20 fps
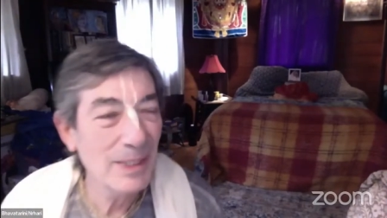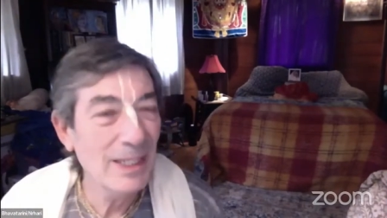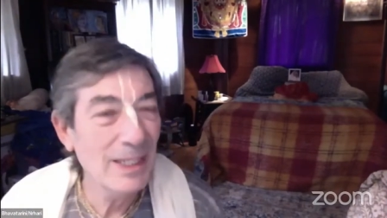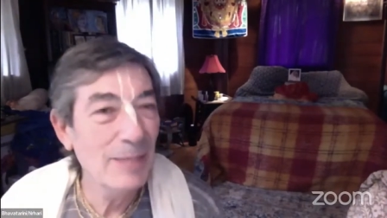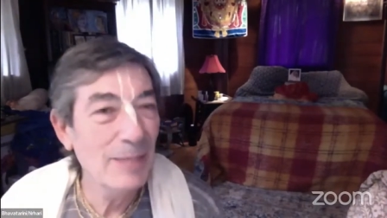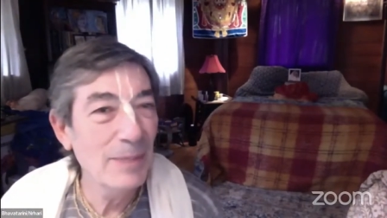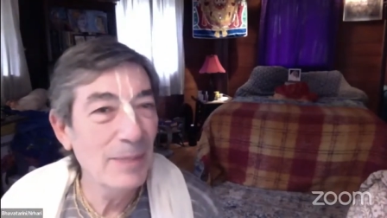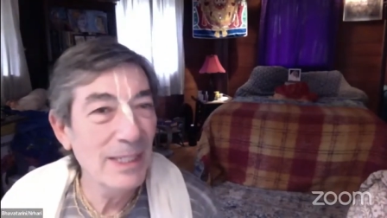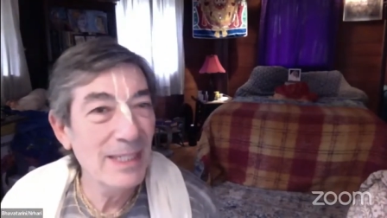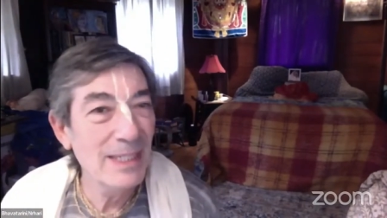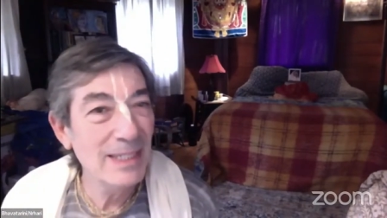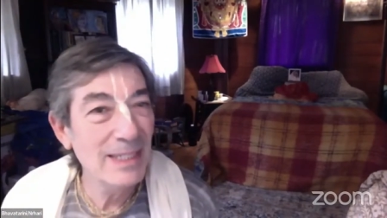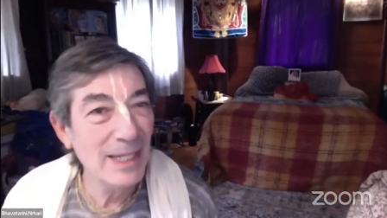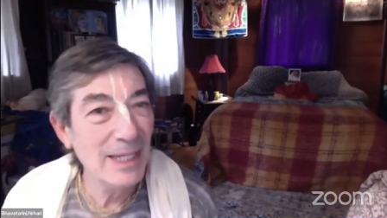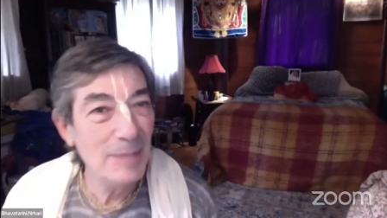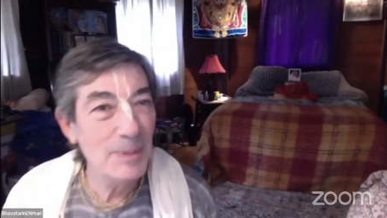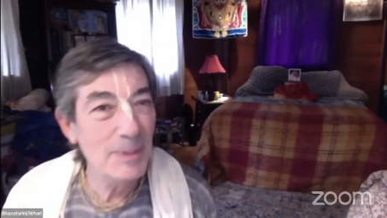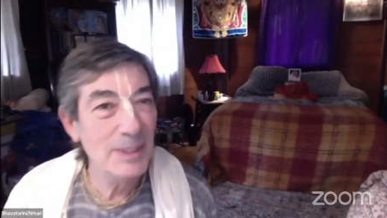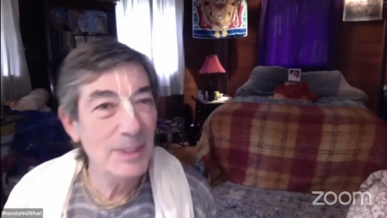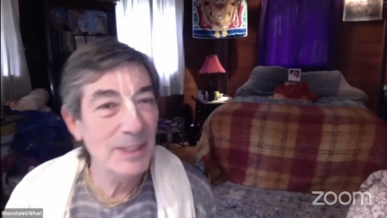Like many
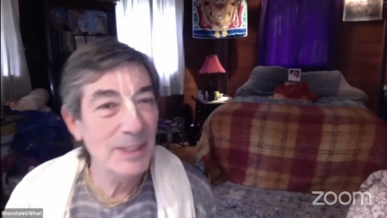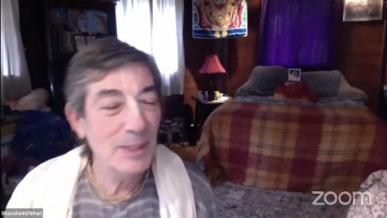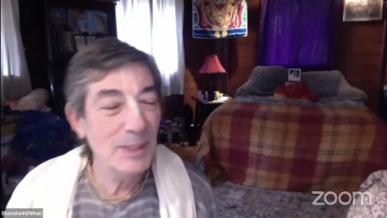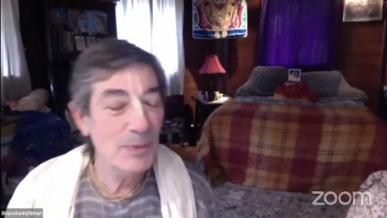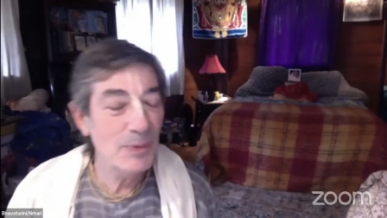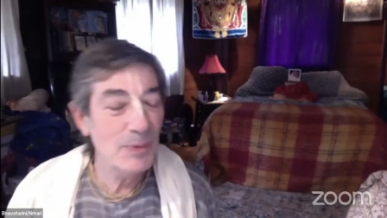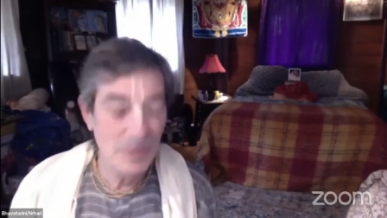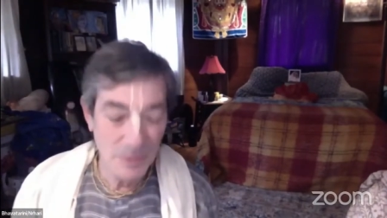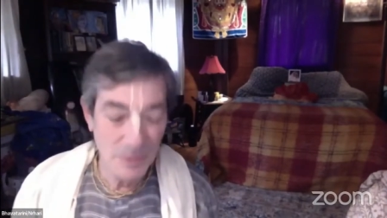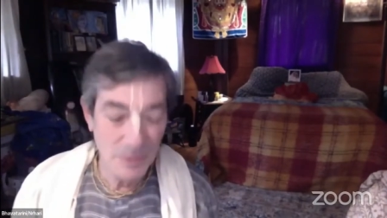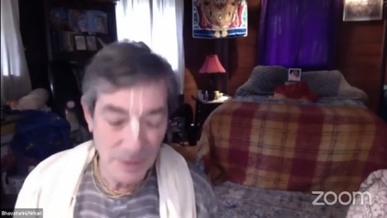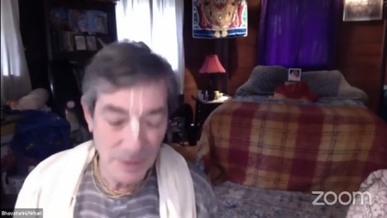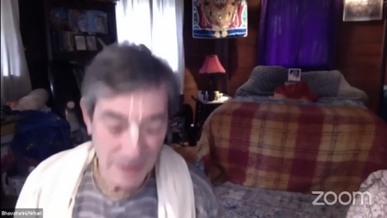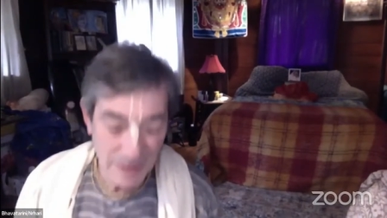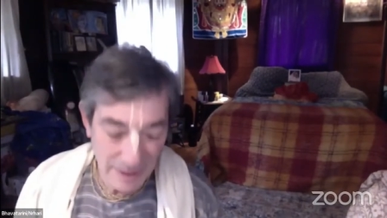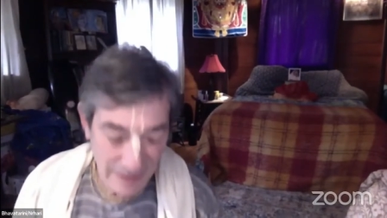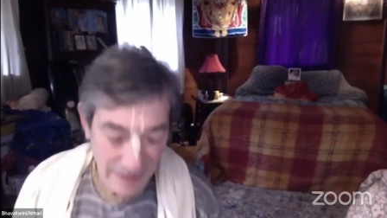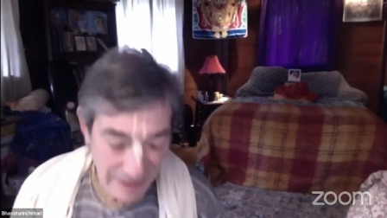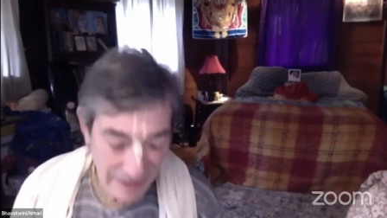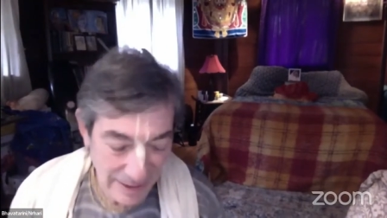times, you know, we, we
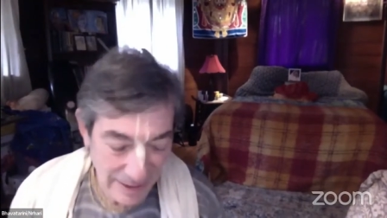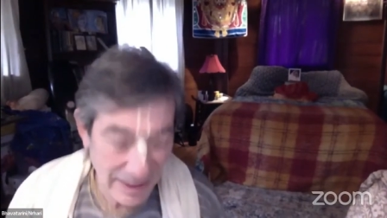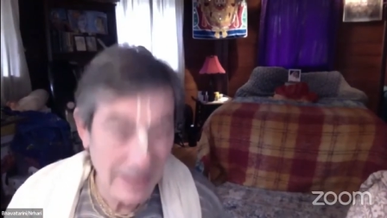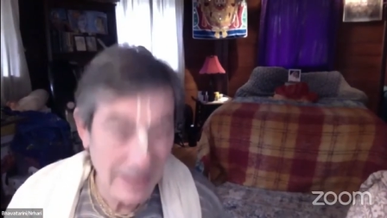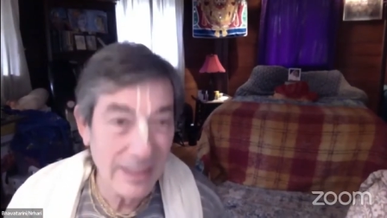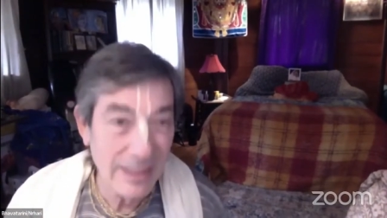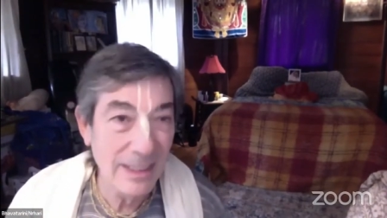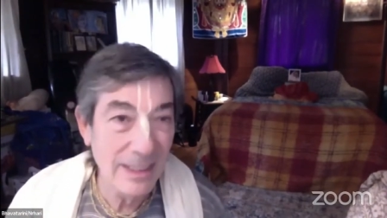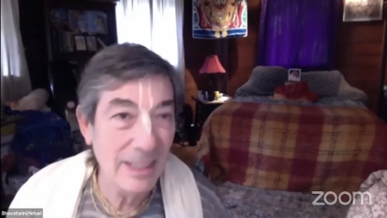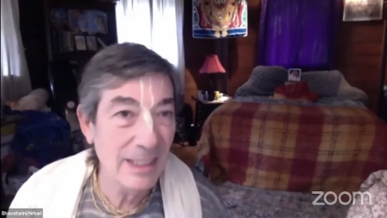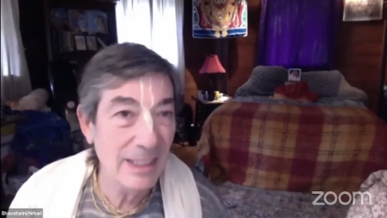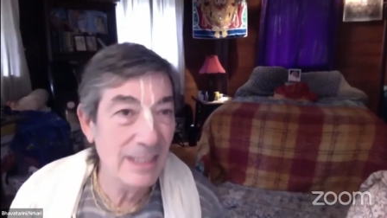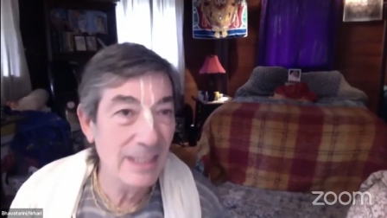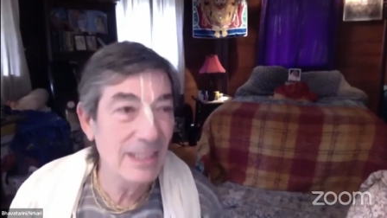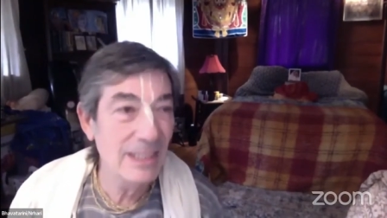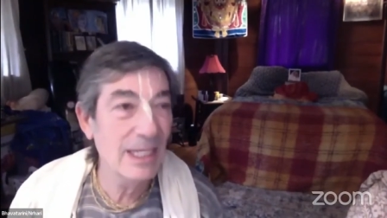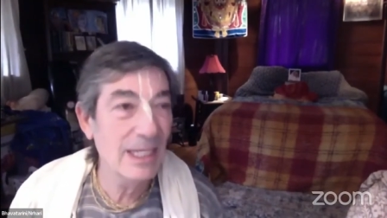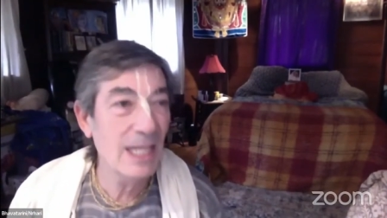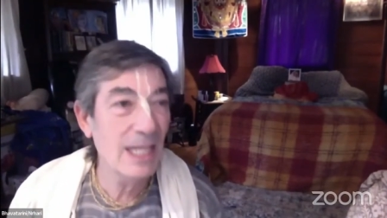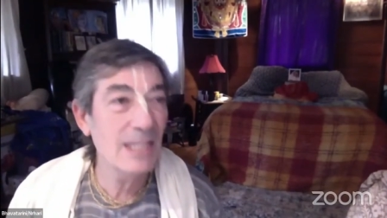did get a
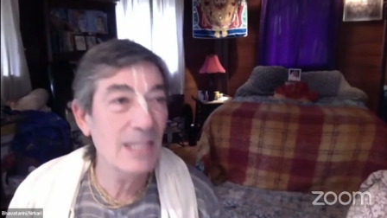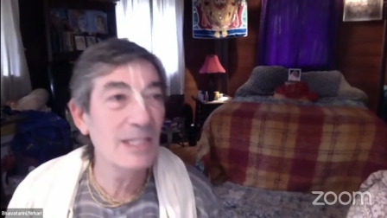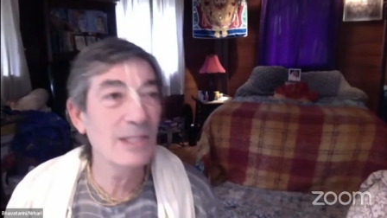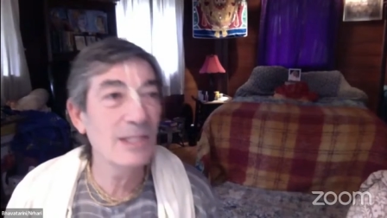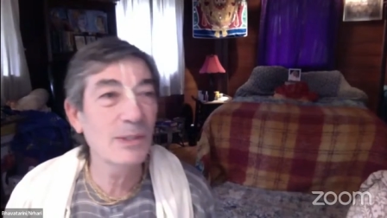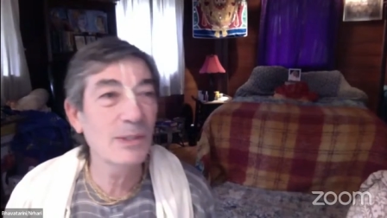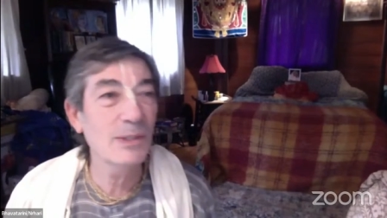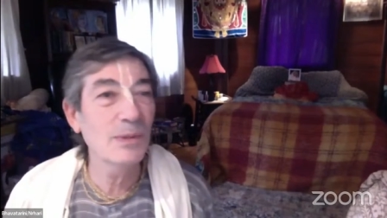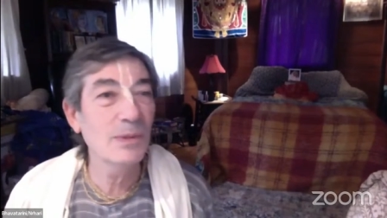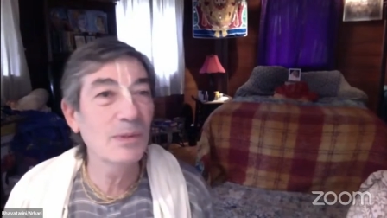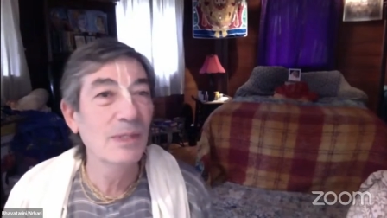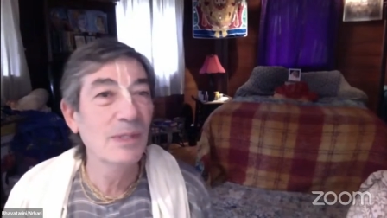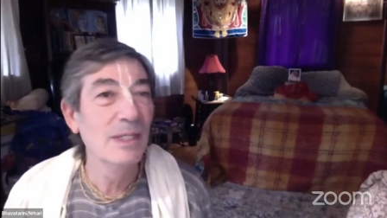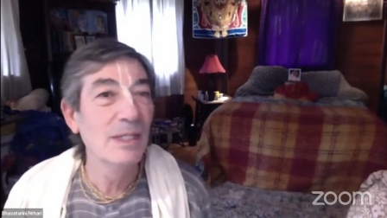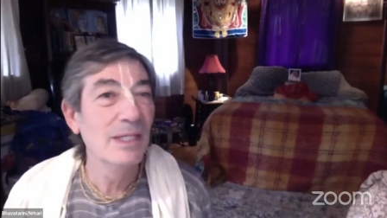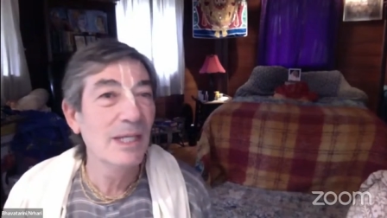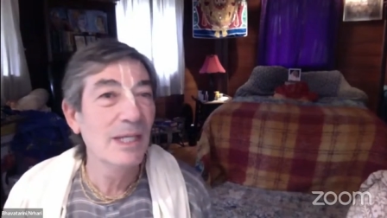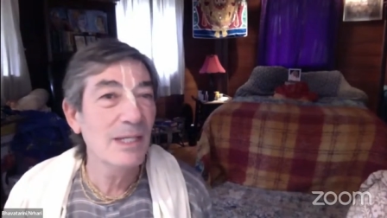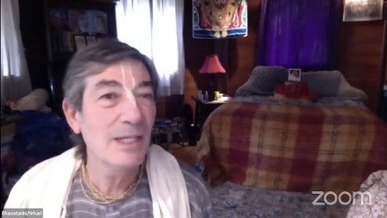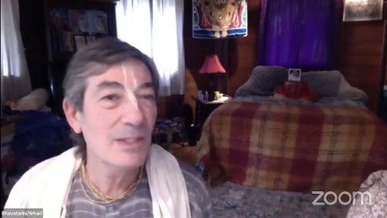chance to
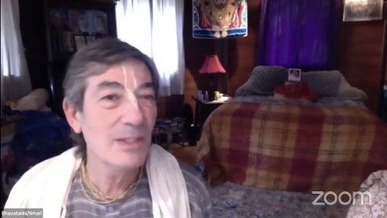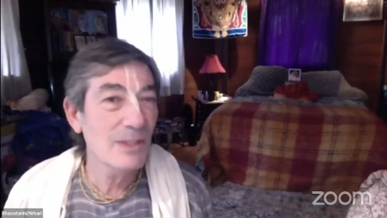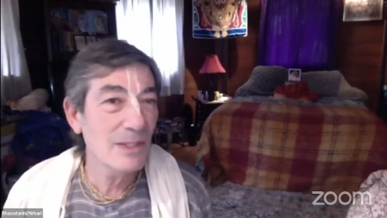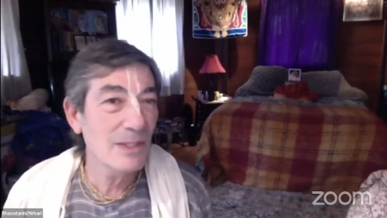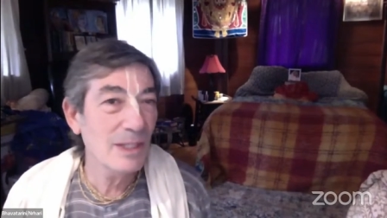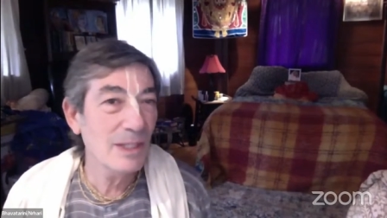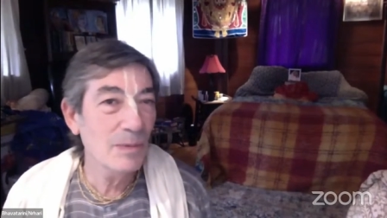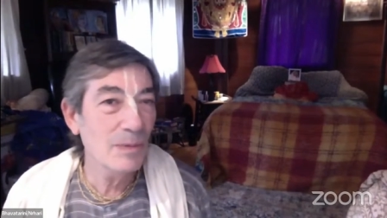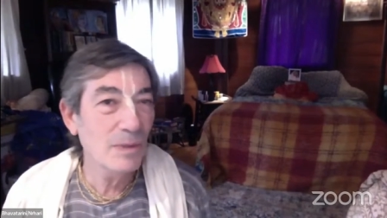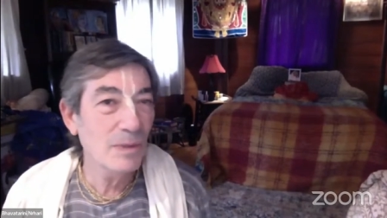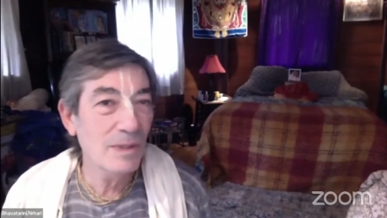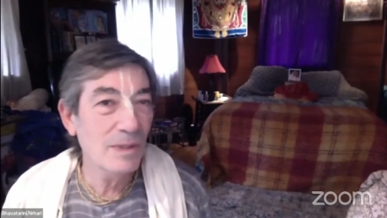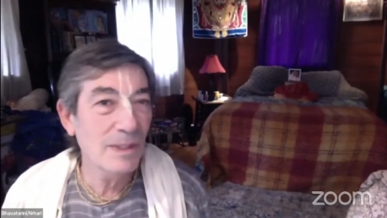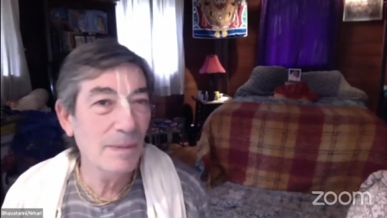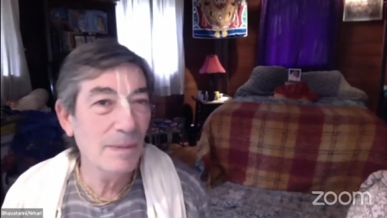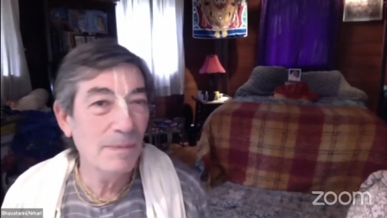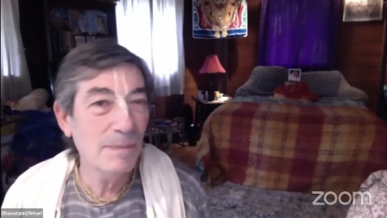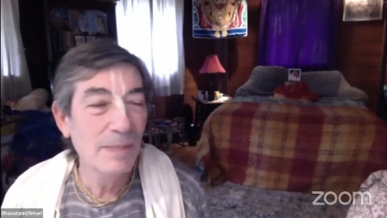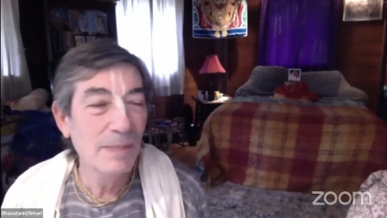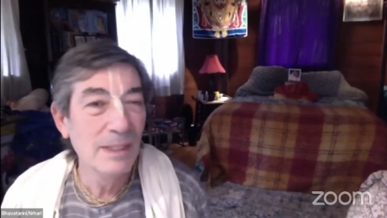associate with
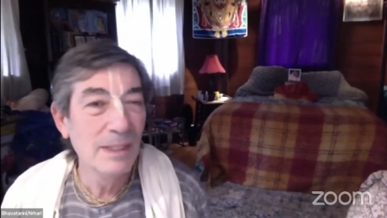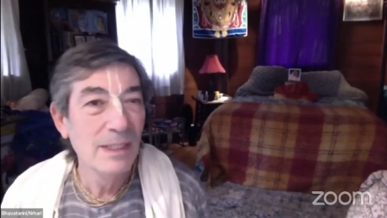him,